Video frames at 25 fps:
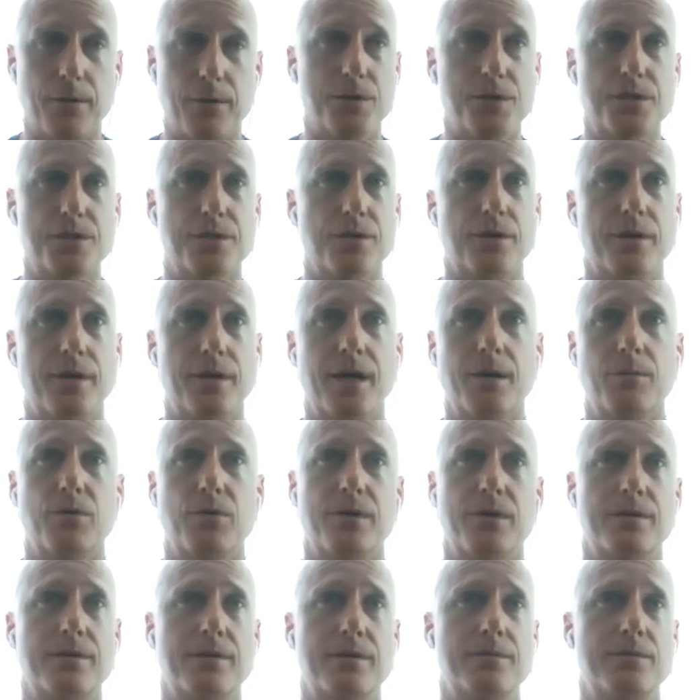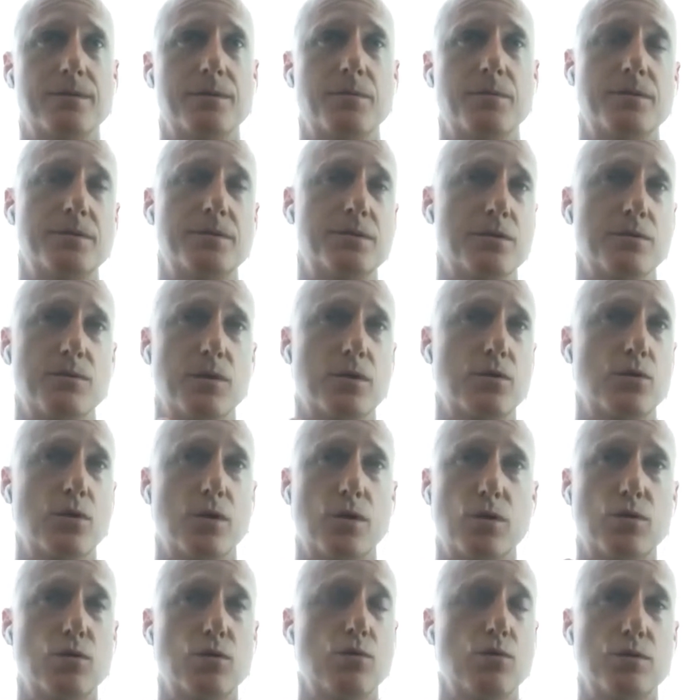showing up, like it's a
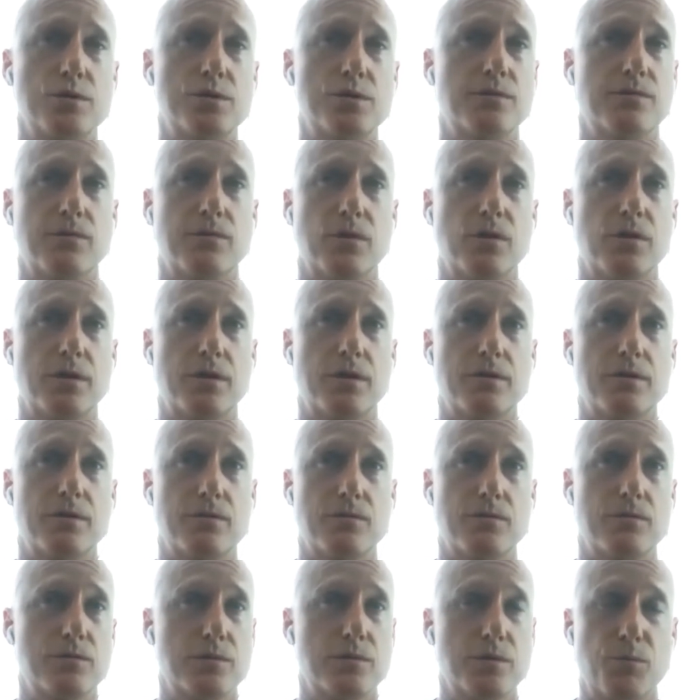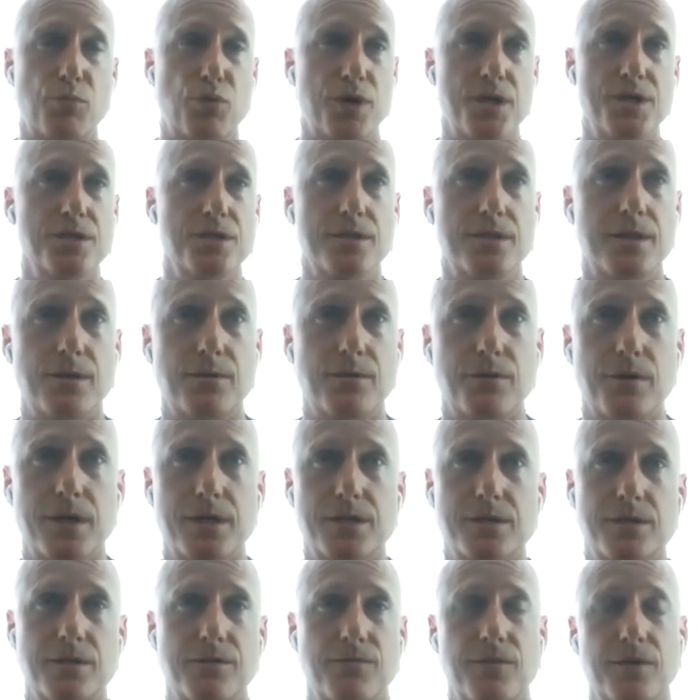cause of a lot of the depression that we're
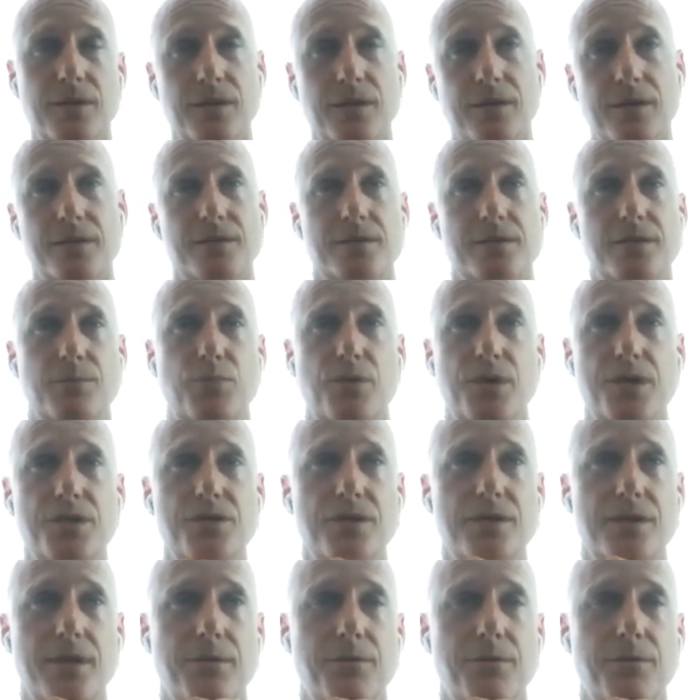actually feeling and suppression that we're